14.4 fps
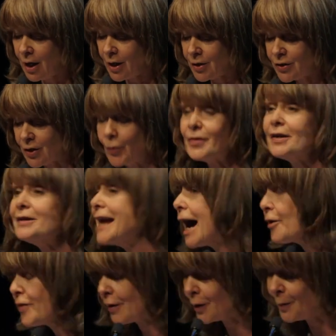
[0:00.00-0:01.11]
so that
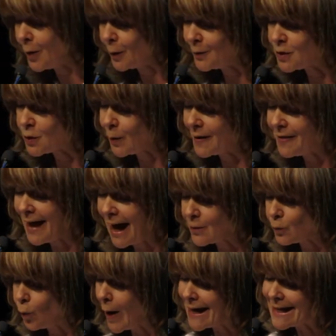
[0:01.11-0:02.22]
now there are moments when
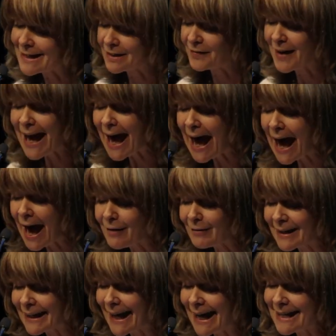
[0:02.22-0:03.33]
that weight of hair
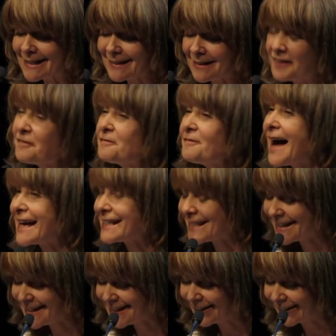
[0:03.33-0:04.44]
encased in a fat,
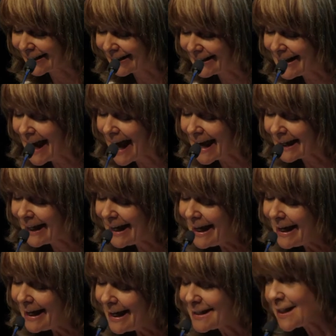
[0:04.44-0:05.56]
silken neck
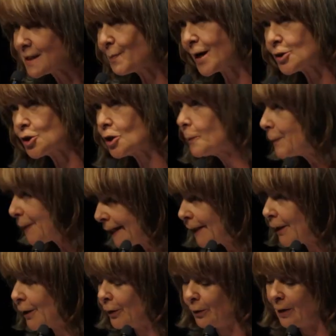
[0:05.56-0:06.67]
is as much a
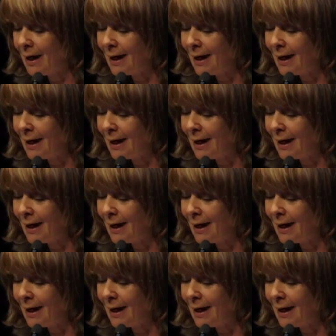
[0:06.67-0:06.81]
pillow